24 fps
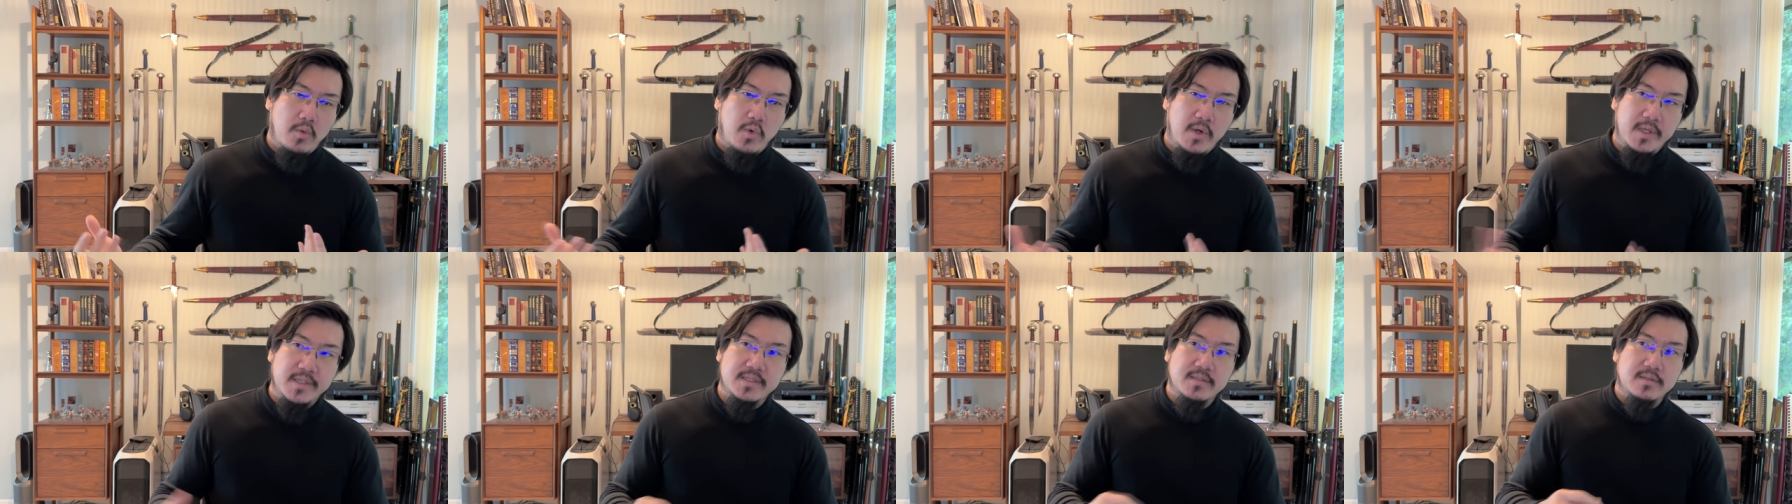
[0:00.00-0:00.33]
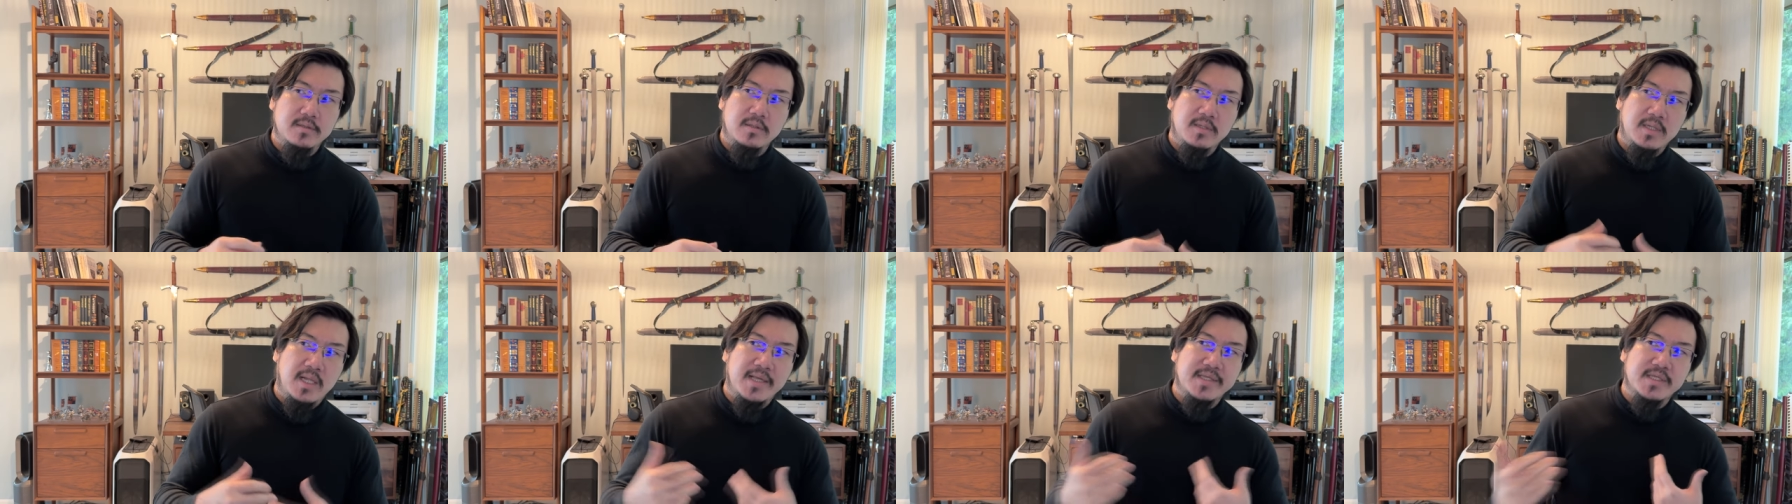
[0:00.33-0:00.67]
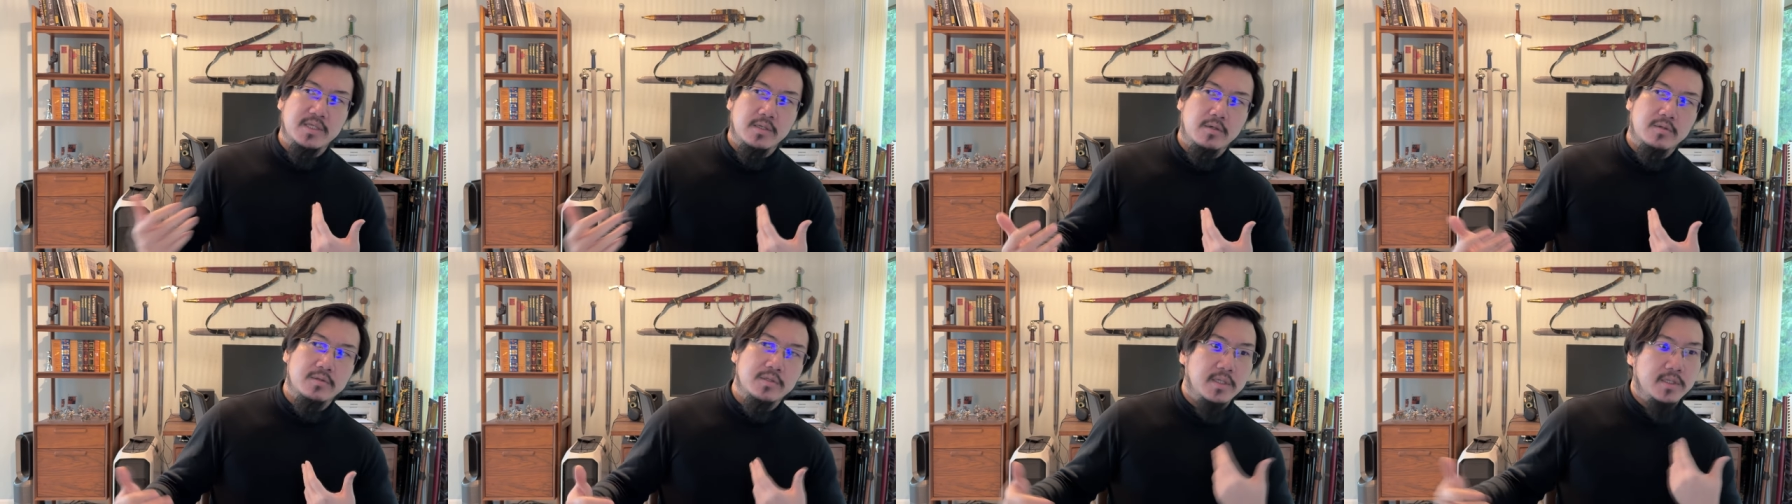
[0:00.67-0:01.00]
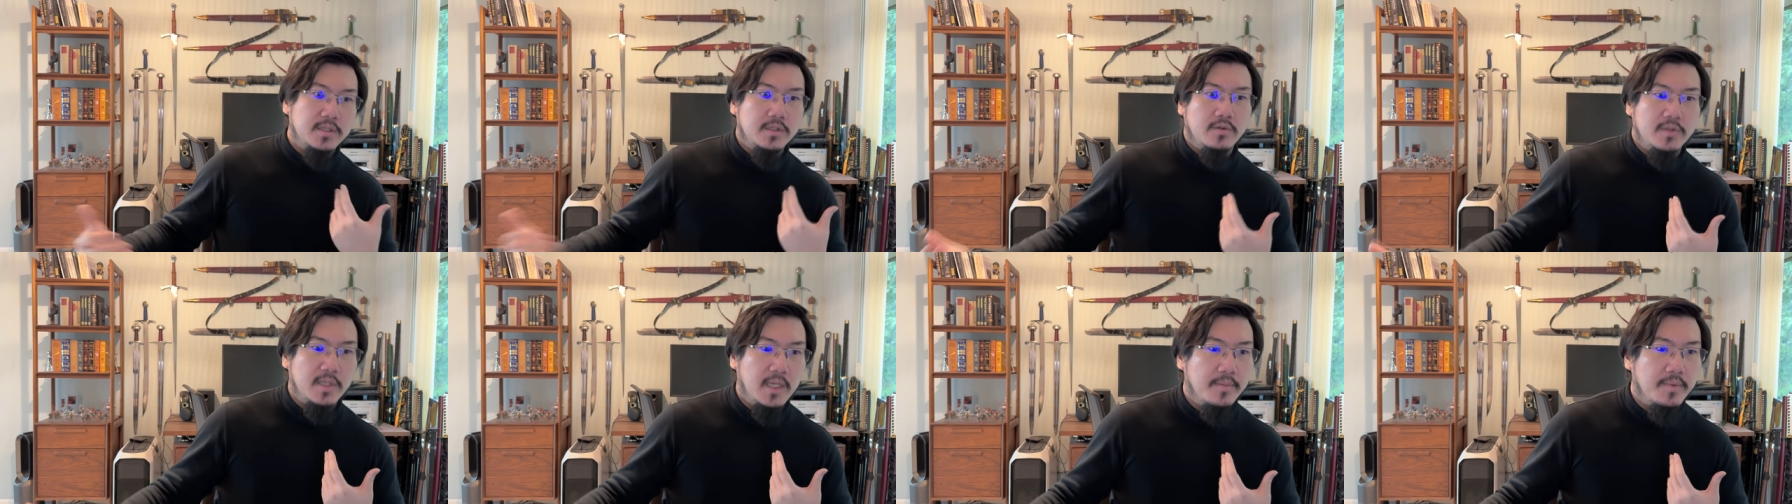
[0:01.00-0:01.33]
with lesser
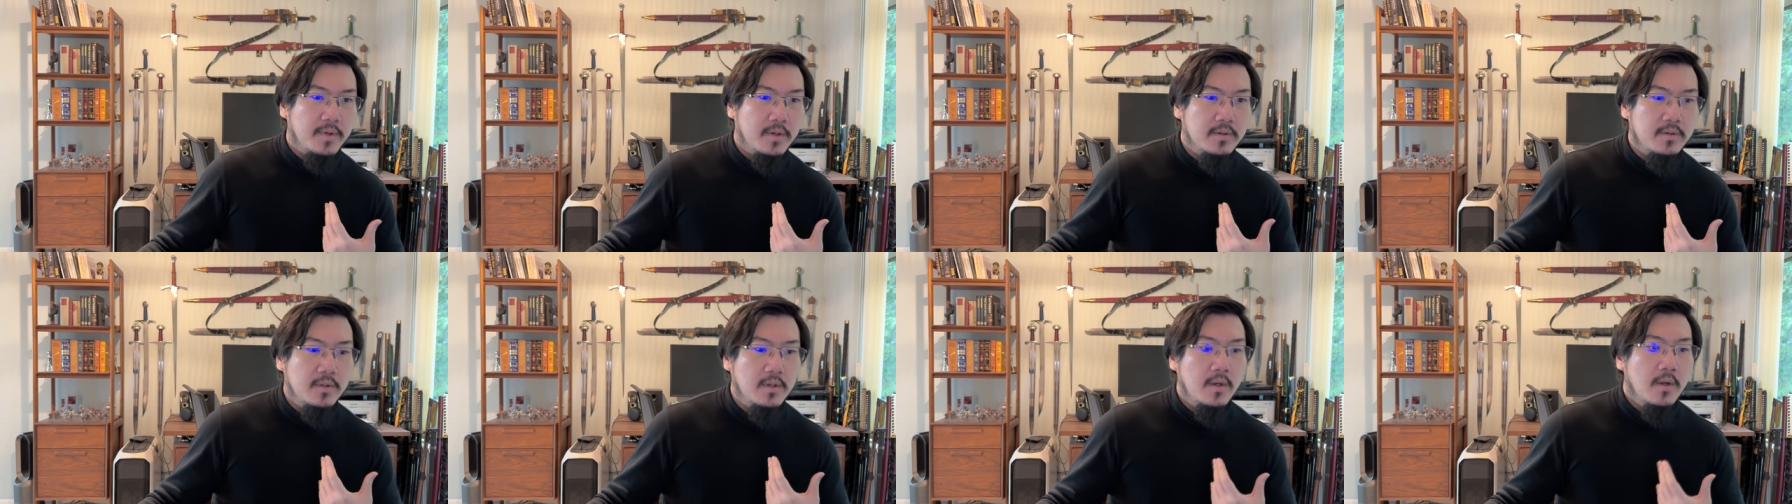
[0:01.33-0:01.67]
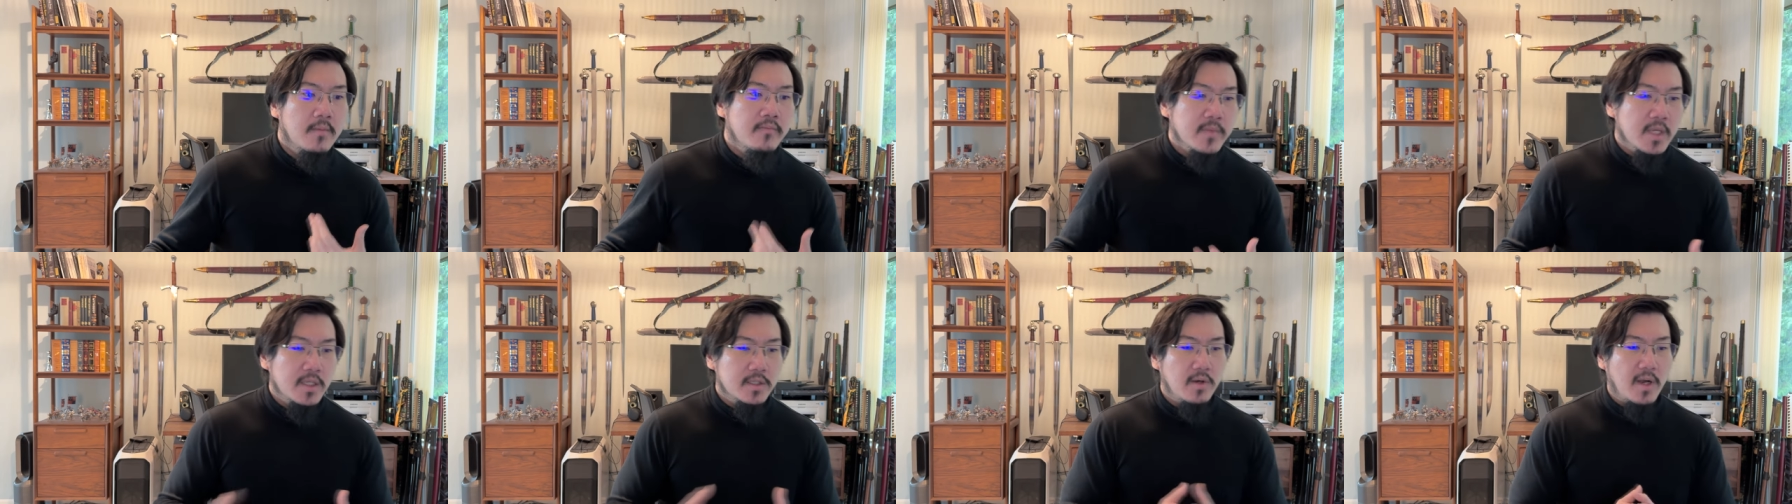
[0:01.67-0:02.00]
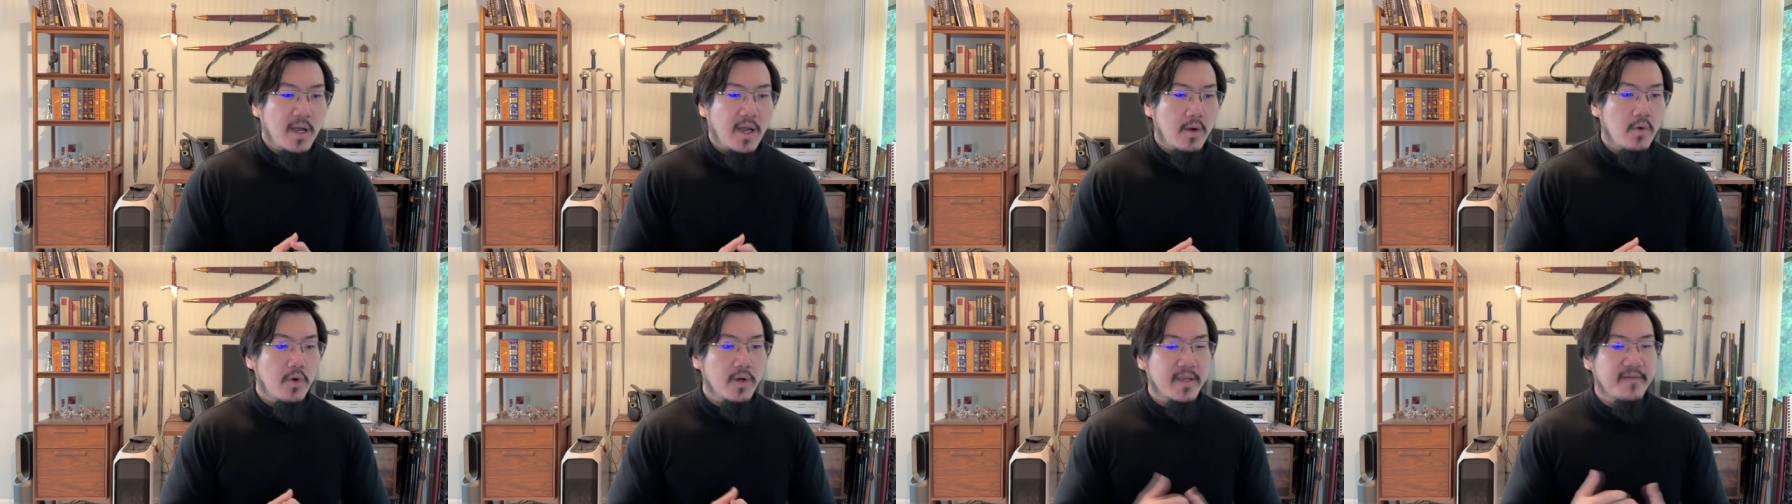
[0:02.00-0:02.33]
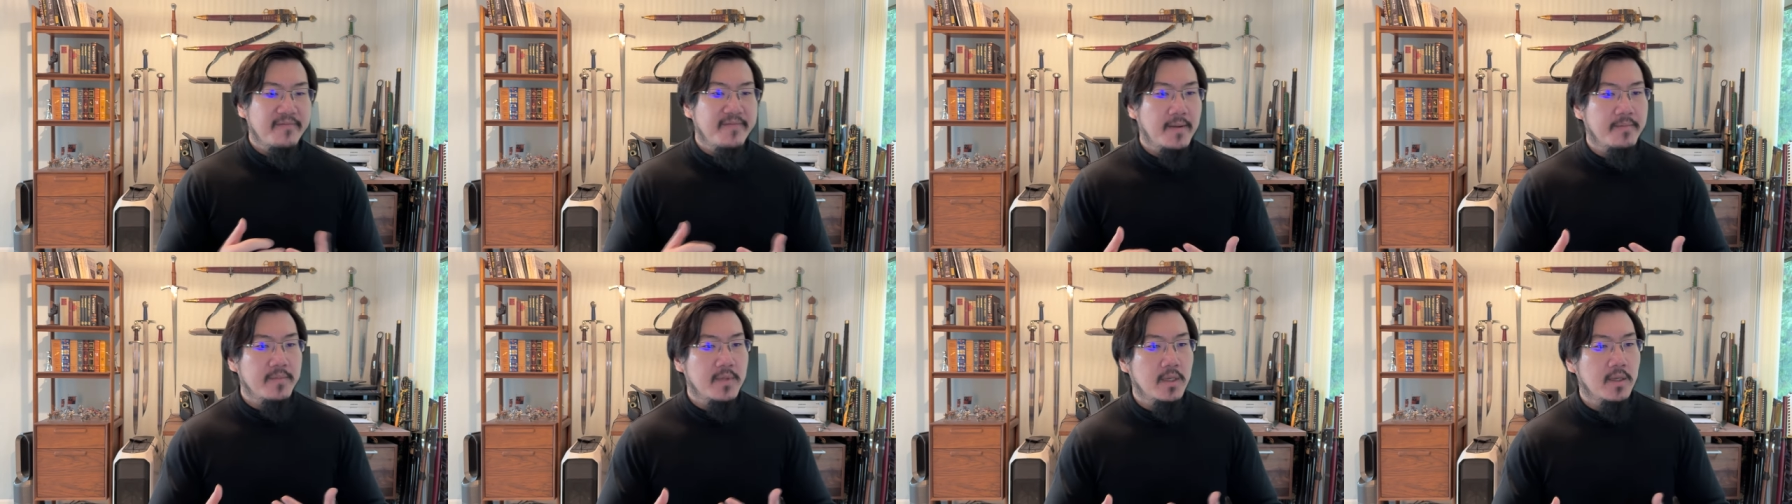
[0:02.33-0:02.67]
distal taper. So I will
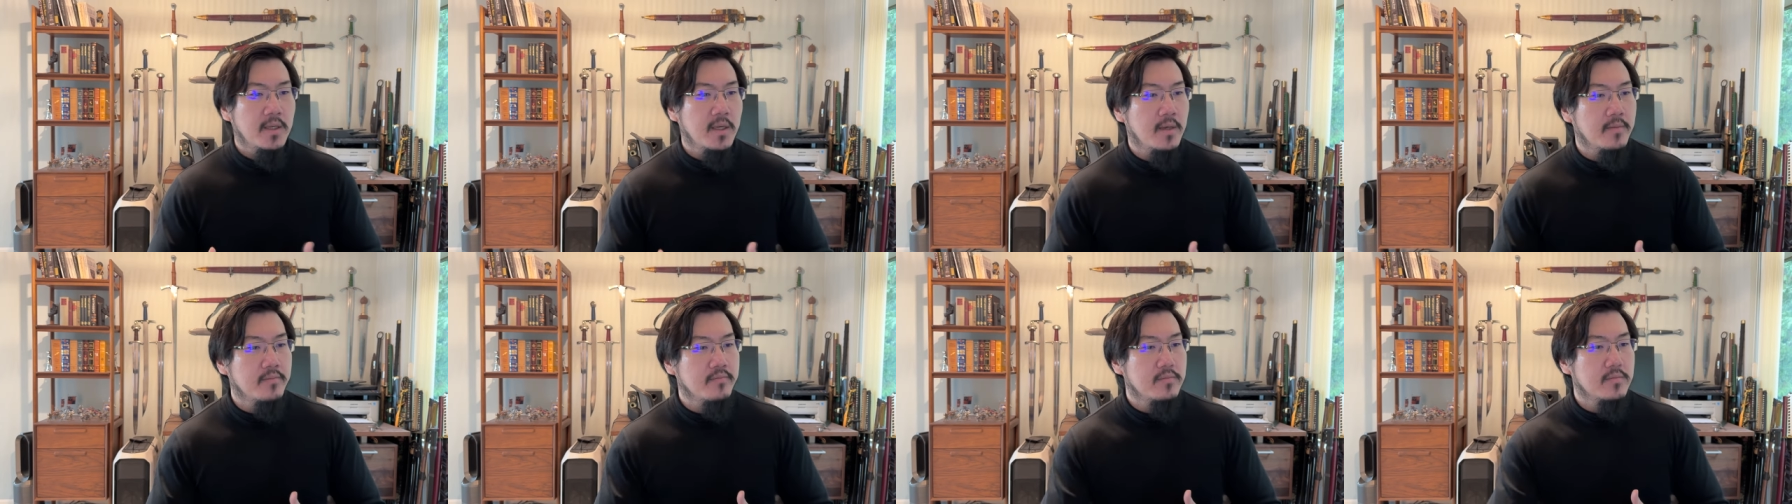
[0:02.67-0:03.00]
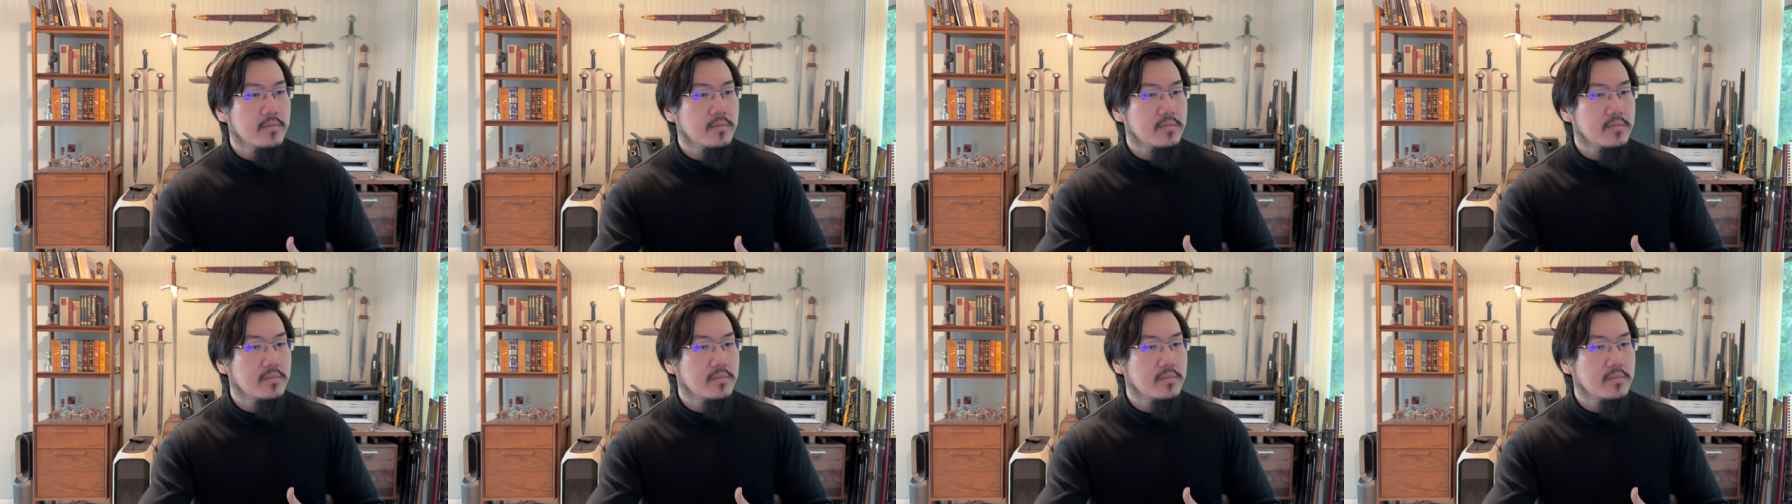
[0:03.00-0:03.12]
give them the